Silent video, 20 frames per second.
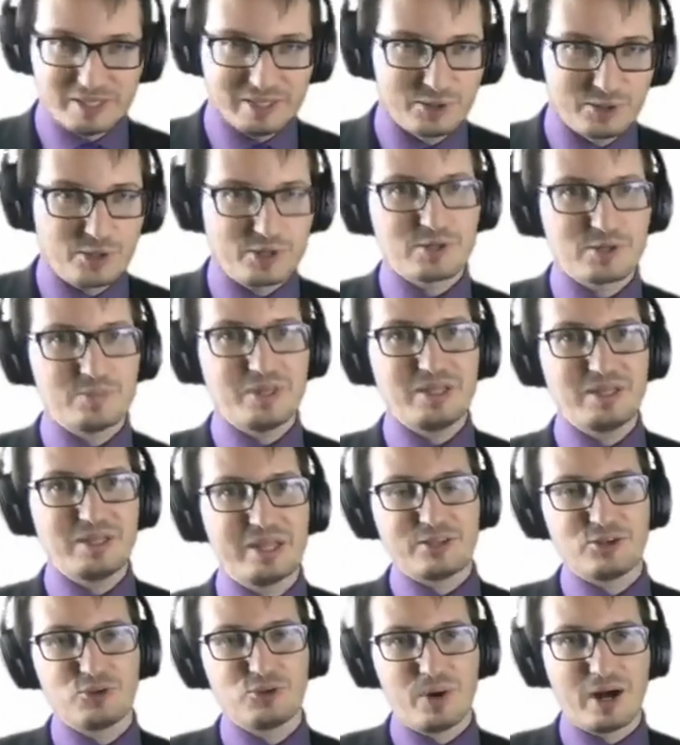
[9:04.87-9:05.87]
it doesn't mean
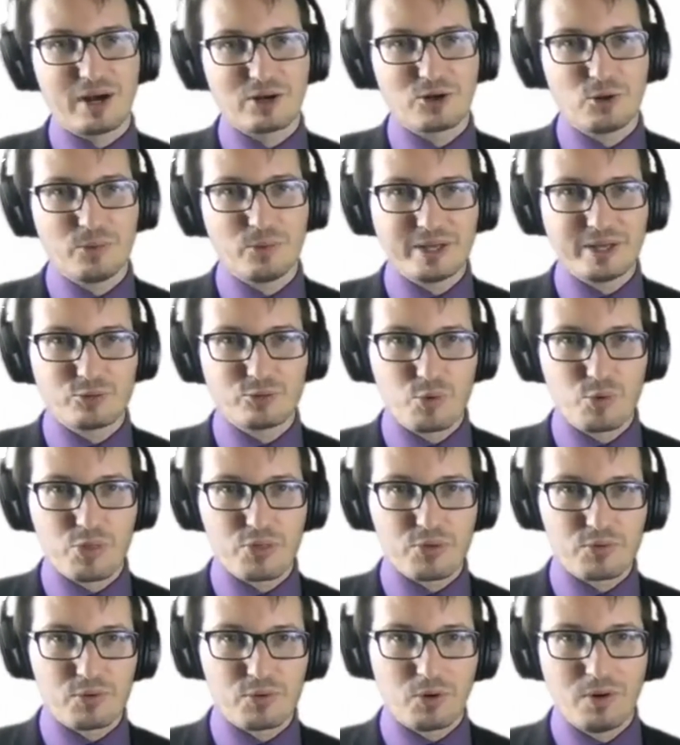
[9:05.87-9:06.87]
that you are going to
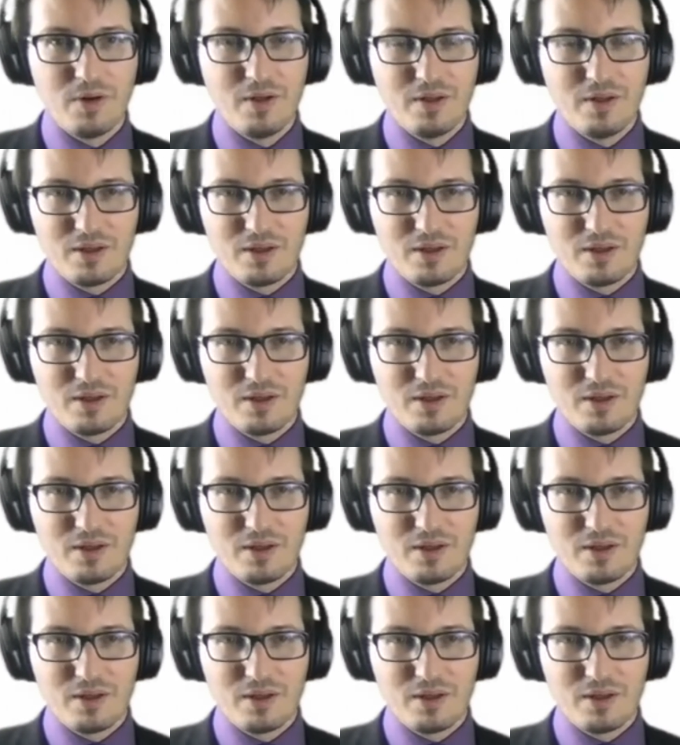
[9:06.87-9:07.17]
throw